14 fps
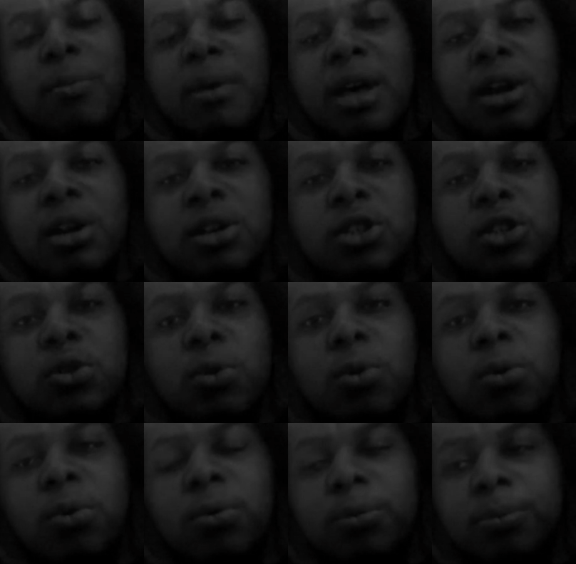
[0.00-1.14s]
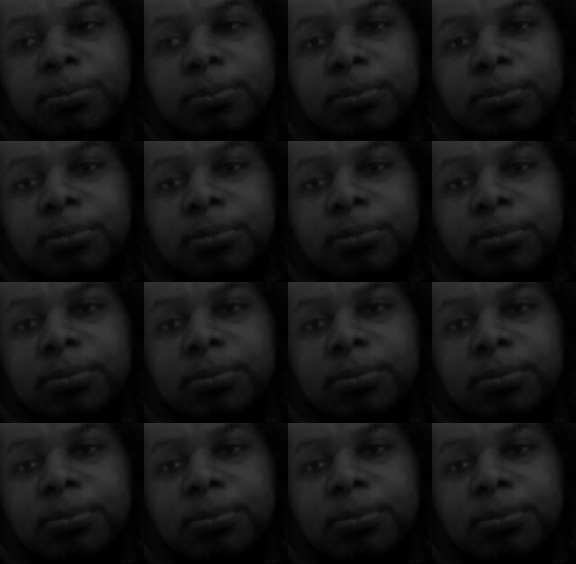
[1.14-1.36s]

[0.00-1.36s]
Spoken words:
from out of the school,